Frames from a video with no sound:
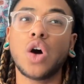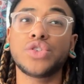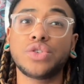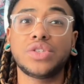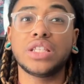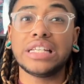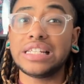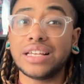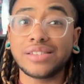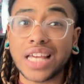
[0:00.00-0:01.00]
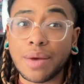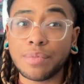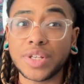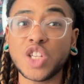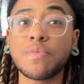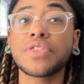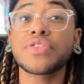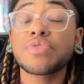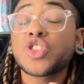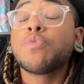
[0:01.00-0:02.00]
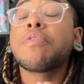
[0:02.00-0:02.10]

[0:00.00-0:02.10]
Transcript: also used in the DSM to